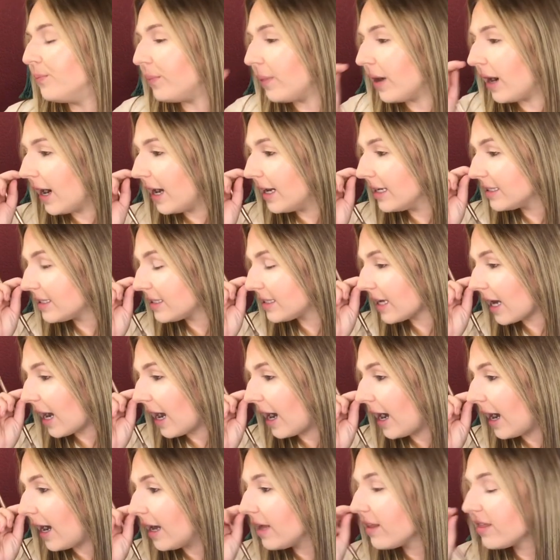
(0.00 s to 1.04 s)
But
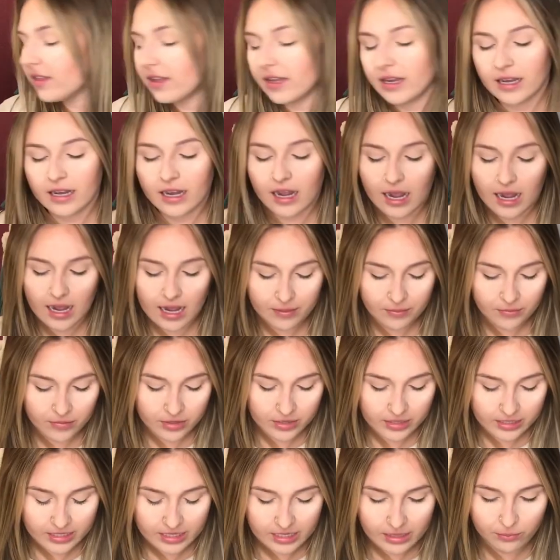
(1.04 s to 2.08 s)
I think I'm
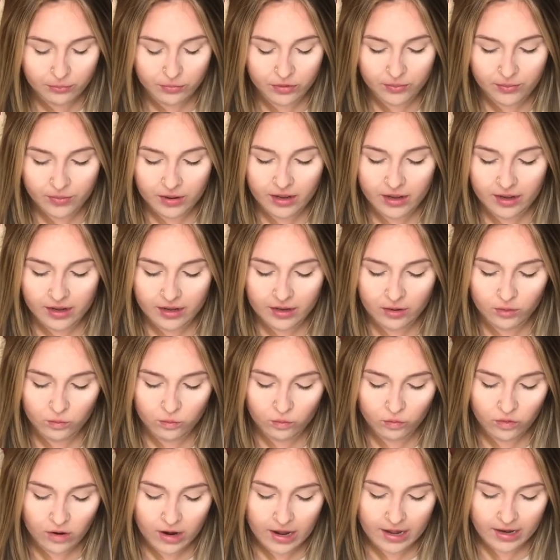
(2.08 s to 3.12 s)
gonna keep with my
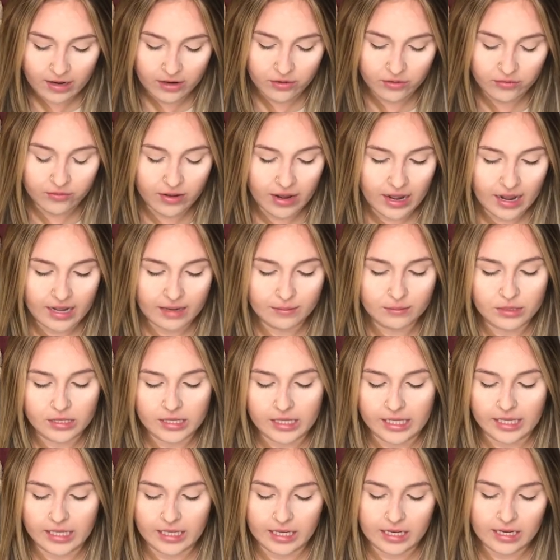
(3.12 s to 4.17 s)
red
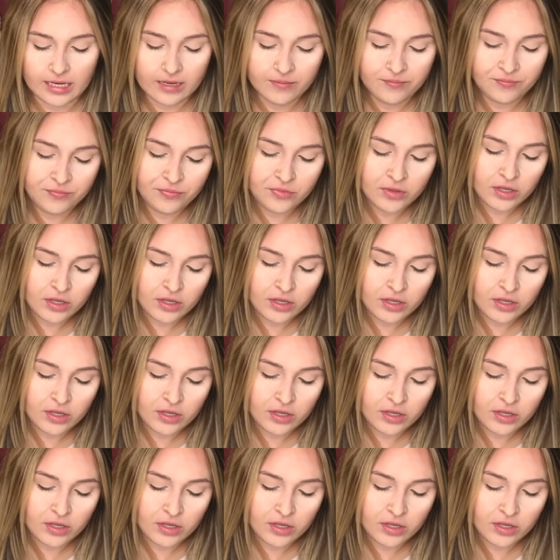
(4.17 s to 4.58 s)
vibes lately.